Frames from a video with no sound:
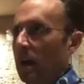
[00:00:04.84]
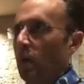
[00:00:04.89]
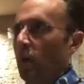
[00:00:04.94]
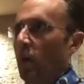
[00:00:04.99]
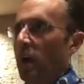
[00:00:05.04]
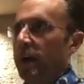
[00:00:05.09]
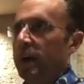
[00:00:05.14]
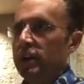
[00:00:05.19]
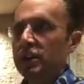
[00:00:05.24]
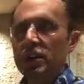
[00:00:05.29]

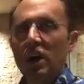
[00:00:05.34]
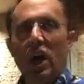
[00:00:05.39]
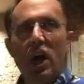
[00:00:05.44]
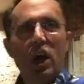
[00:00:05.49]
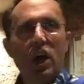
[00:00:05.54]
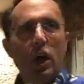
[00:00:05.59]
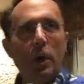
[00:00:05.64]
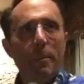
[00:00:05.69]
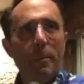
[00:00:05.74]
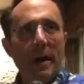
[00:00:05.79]
want to
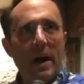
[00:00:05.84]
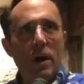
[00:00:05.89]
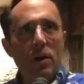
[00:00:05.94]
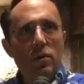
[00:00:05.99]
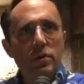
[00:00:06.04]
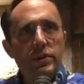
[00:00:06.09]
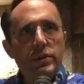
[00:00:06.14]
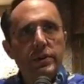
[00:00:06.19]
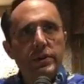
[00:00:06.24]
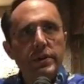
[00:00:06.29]
talk
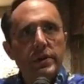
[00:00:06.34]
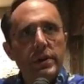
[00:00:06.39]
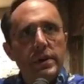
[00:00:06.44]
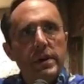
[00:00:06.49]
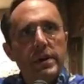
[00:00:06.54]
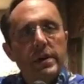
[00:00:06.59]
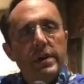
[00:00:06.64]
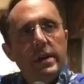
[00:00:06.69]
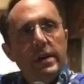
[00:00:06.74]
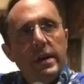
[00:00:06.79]
about
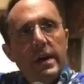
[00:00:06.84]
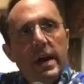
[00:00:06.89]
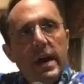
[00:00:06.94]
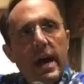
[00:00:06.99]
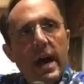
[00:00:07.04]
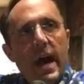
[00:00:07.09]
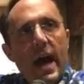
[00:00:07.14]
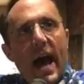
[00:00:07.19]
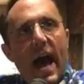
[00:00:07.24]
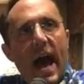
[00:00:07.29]

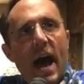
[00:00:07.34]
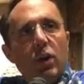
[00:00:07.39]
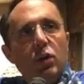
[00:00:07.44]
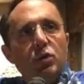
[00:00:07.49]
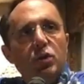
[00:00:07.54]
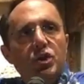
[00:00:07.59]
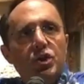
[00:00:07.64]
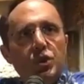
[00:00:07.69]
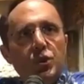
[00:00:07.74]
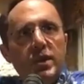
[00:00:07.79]
how
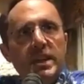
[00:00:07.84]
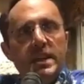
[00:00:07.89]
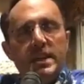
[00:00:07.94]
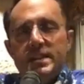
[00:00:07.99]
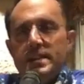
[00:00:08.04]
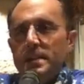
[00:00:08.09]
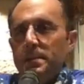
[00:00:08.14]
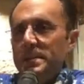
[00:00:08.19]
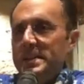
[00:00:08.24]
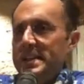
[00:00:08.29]

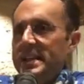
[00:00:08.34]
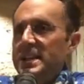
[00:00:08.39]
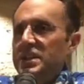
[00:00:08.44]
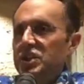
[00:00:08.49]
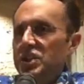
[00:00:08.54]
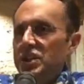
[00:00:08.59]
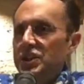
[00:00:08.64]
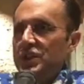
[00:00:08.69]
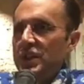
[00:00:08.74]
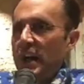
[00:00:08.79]
Judaism
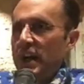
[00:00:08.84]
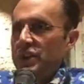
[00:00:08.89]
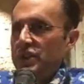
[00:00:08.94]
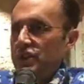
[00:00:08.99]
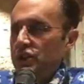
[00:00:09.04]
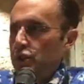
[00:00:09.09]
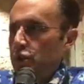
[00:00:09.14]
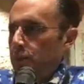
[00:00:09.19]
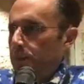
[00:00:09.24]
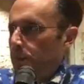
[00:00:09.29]
teaches us
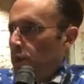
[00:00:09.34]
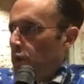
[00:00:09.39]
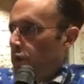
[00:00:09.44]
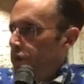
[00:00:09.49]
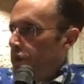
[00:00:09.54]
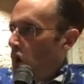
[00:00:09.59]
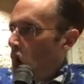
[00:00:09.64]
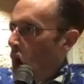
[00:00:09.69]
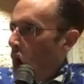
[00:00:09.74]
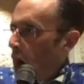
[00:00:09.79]
to
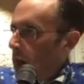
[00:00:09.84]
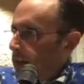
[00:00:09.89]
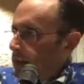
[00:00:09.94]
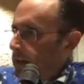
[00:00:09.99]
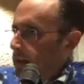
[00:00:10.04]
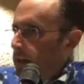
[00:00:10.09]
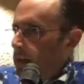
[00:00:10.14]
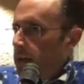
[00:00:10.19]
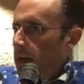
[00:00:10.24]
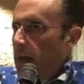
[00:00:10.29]
put
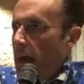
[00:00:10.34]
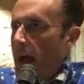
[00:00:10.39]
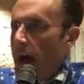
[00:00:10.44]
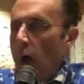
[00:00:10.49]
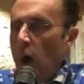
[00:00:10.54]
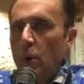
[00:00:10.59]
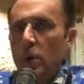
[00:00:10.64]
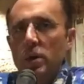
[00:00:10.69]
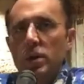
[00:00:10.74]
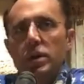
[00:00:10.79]
on
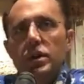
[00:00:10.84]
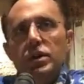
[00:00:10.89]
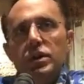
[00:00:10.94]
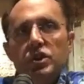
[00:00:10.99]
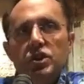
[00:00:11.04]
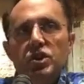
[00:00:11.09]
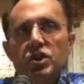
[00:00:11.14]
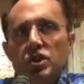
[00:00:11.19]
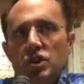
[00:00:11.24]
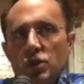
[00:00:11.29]
our
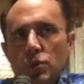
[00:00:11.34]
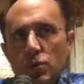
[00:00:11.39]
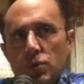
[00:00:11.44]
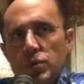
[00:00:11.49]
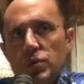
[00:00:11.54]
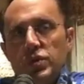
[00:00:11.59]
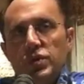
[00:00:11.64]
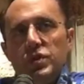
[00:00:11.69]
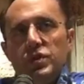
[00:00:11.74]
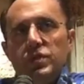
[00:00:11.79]

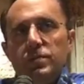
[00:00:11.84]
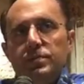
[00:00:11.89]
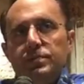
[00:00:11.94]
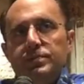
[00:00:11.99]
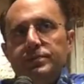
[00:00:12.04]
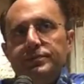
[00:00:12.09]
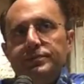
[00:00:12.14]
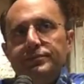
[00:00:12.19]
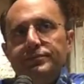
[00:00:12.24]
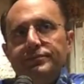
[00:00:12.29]
shoes.
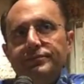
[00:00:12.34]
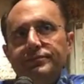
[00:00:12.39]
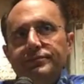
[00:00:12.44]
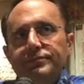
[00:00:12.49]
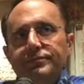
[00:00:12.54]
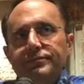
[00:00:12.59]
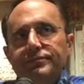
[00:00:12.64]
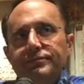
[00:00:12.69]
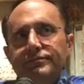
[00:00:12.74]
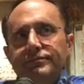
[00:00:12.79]

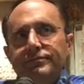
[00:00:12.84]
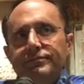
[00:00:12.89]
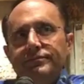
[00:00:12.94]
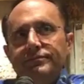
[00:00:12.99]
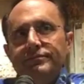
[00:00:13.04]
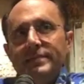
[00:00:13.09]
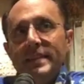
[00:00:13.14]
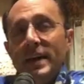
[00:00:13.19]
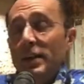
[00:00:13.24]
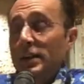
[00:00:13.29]

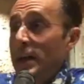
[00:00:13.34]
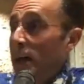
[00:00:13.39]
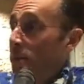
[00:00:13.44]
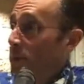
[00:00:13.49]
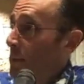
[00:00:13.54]
Now, a lot of